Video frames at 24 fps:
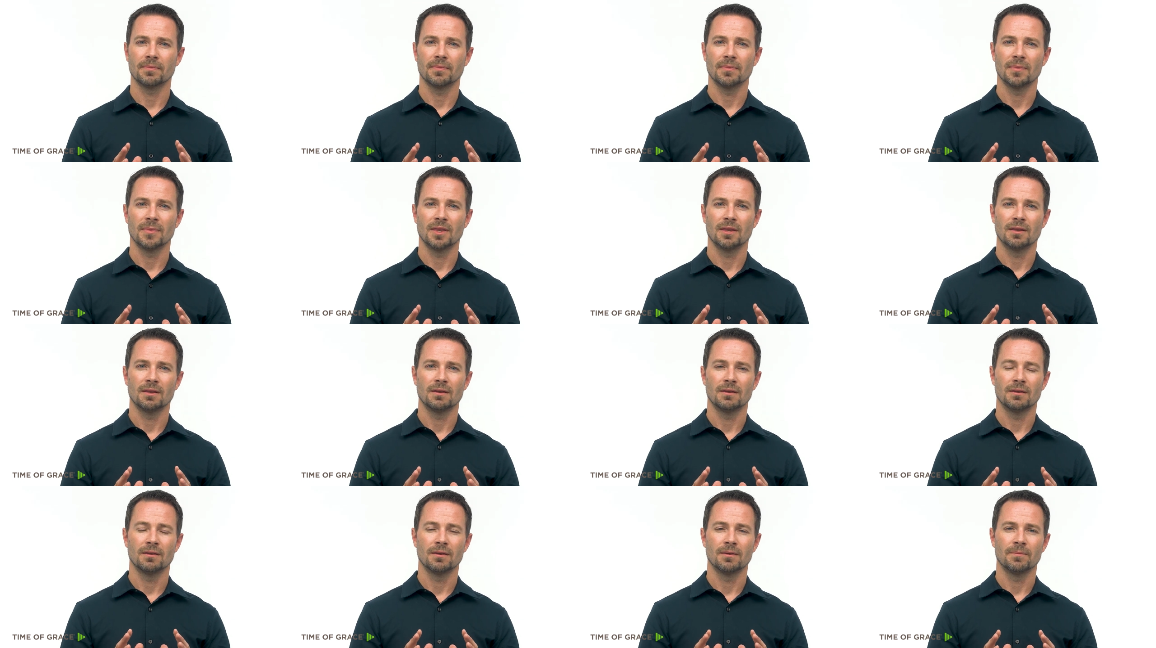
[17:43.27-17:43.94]

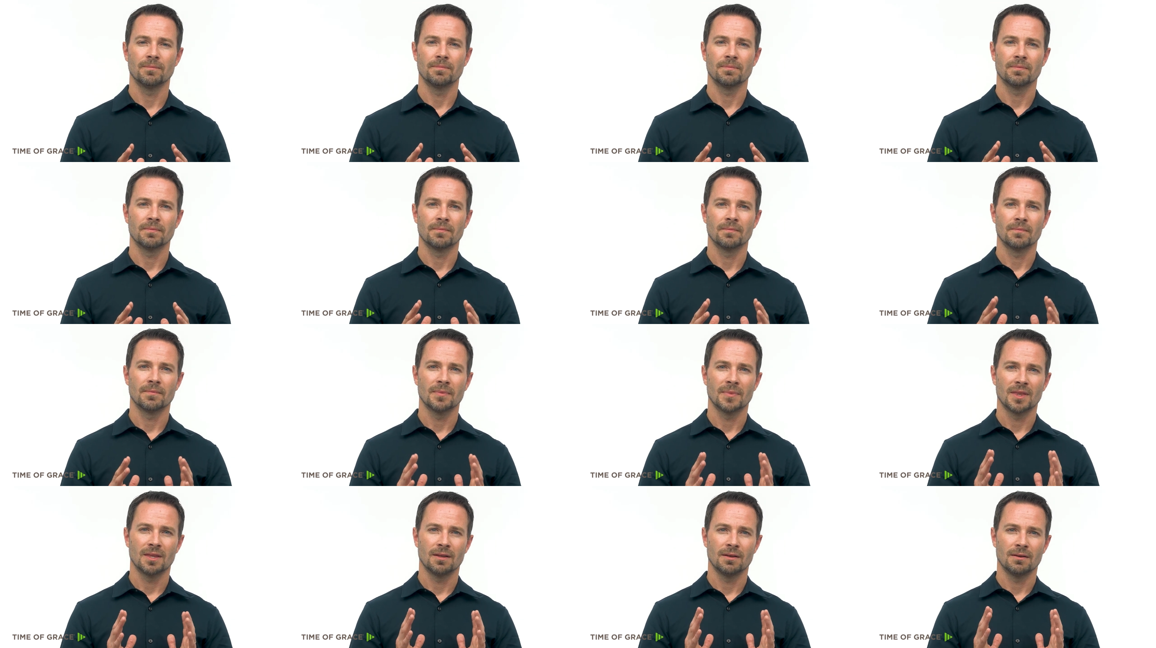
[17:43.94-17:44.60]

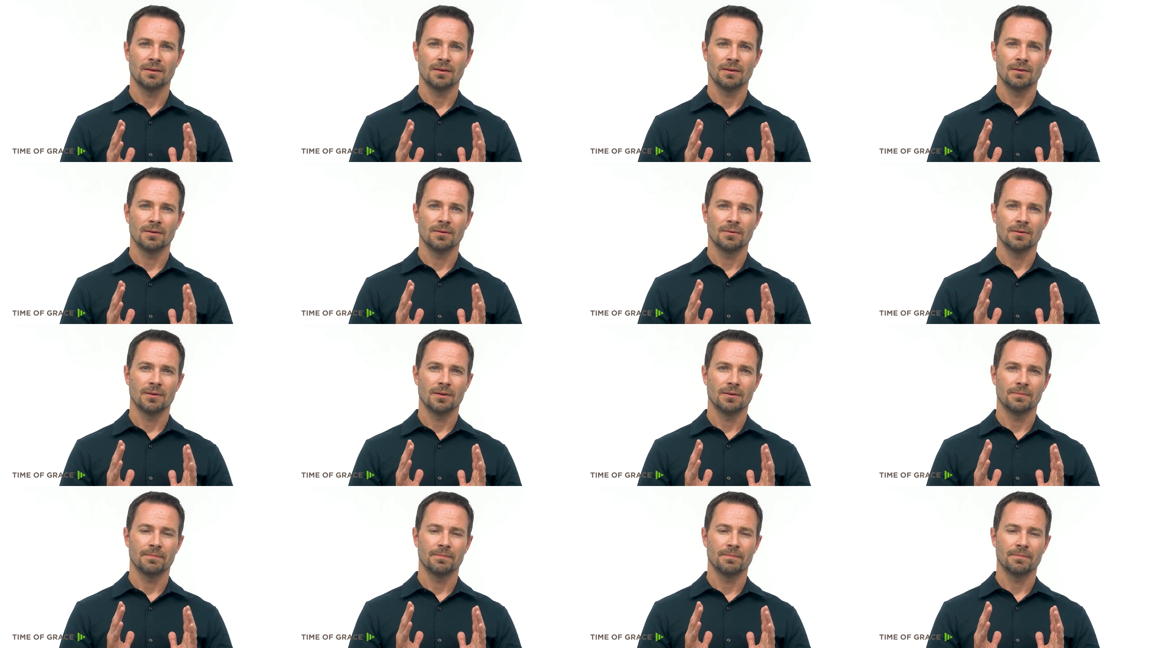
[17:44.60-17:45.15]
(silence)